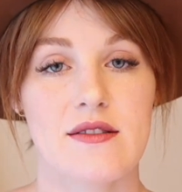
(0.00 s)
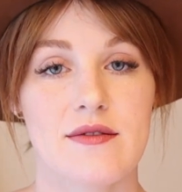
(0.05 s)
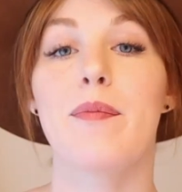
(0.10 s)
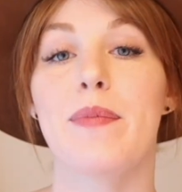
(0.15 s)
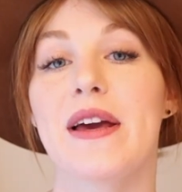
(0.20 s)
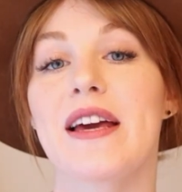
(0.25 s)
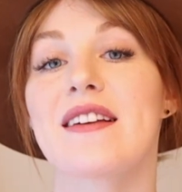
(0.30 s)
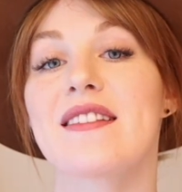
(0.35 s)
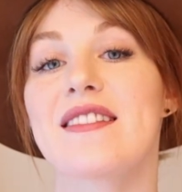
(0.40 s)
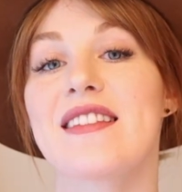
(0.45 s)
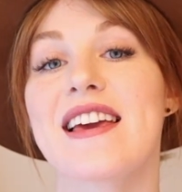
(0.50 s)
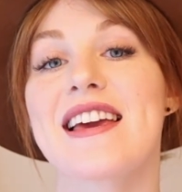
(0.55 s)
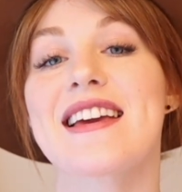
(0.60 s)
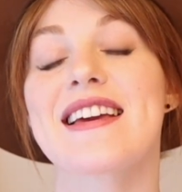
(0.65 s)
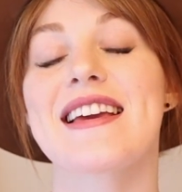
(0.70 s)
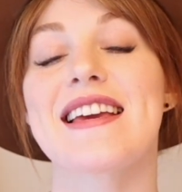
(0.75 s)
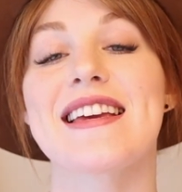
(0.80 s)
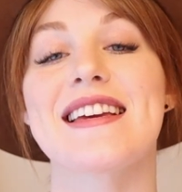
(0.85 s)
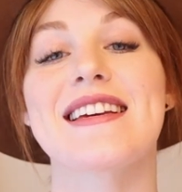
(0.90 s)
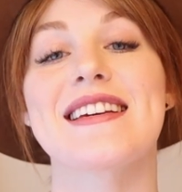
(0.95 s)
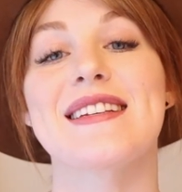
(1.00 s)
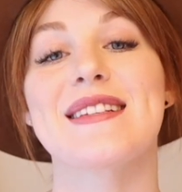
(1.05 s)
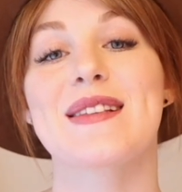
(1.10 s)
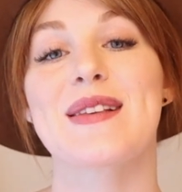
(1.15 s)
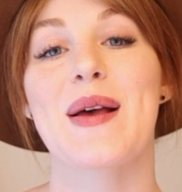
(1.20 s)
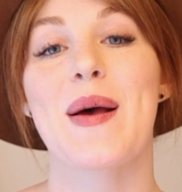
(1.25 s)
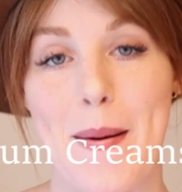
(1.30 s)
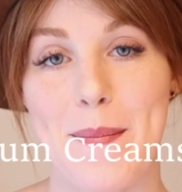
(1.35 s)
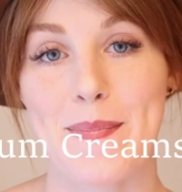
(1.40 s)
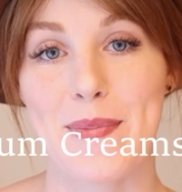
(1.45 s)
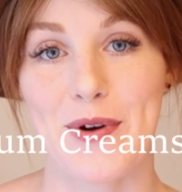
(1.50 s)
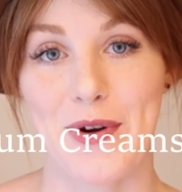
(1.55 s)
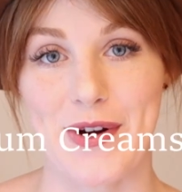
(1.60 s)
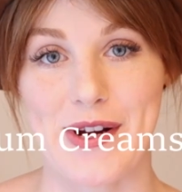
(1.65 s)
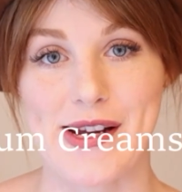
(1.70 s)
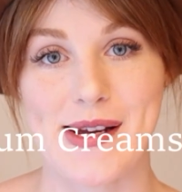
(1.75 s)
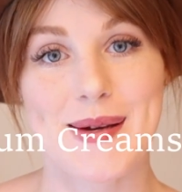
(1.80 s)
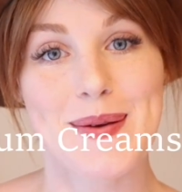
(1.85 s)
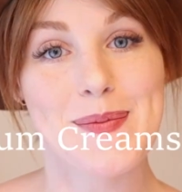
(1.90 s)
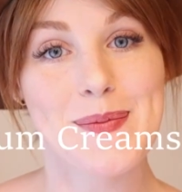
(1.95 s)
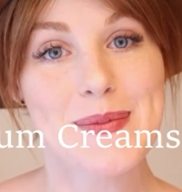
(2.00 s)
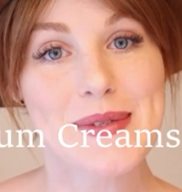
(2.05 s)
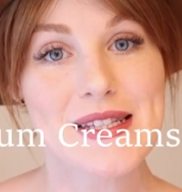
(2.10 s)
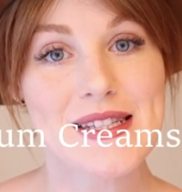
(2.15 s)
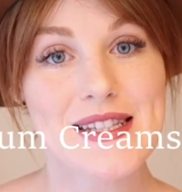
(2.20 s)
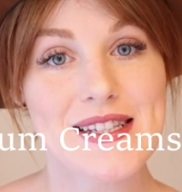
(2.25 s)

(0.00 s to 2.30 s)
A big thing is bum creams.